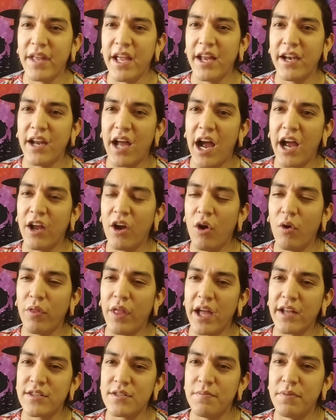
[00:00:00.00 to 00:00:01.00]
and I owe
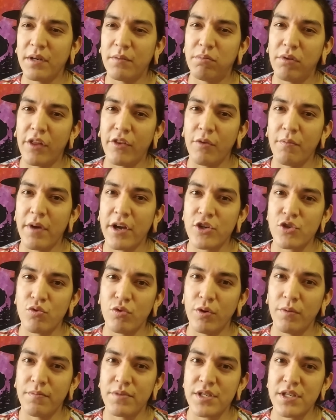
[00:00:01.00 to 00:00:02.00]
that to Big Brother
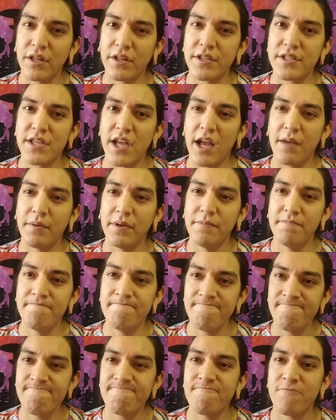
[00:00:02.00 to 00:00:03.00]
Mushroom, psilocybin,
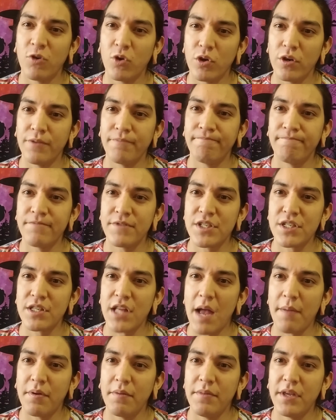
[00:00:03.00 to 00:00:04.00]
for
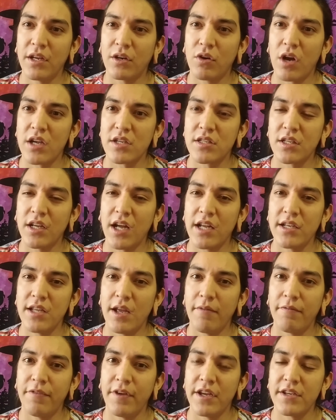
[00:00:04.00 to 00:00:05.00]
slapping me across the
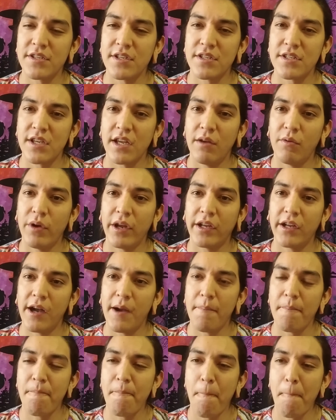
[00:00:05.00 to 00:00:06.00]
goddamn face and saying wake
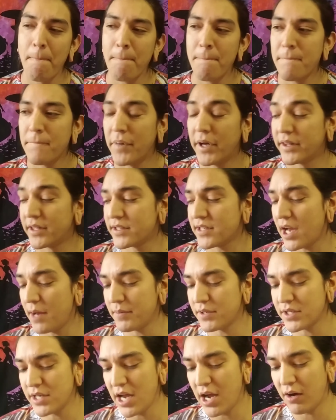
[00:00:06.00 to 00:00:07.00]
up. But the time
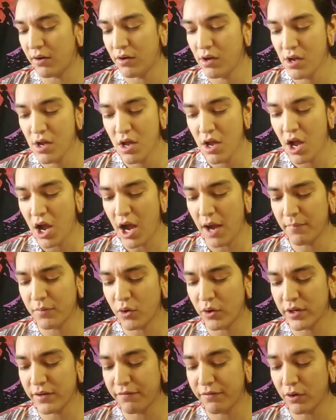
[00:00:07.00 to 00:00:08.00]
is now. I'm
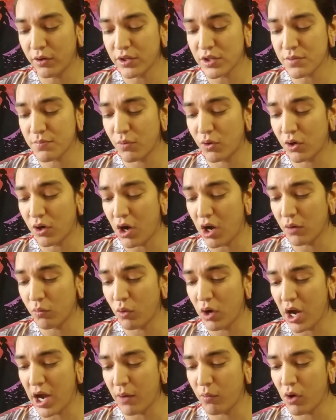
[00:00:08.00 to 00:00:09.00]
going to focus more on
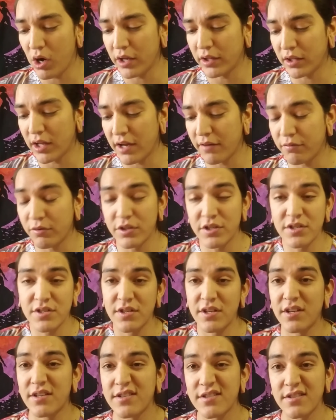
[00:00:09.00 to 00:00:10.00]
what I want in life, which is
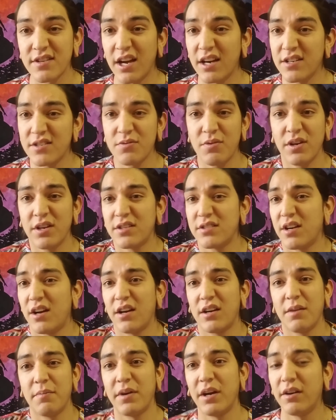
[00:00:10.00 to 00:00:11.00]
this. I just want to
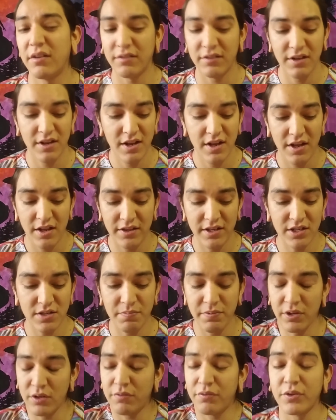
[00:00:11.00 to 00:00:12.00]
talk about these
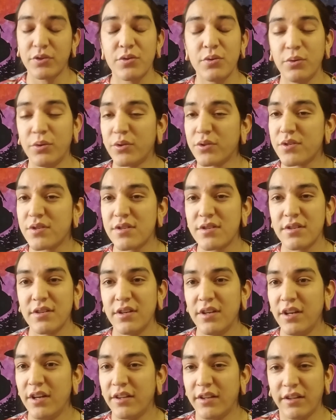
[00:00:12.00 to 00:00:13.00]
beautiful tools,
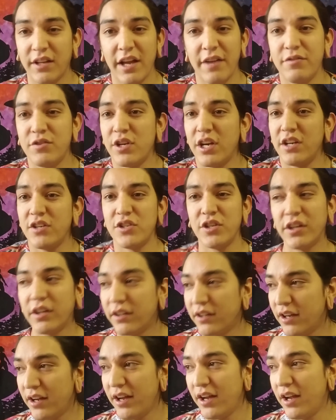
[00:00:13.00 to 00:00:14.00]
the life-changing,
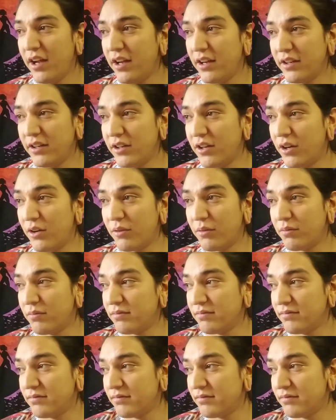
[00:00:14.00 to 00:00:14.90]
you know,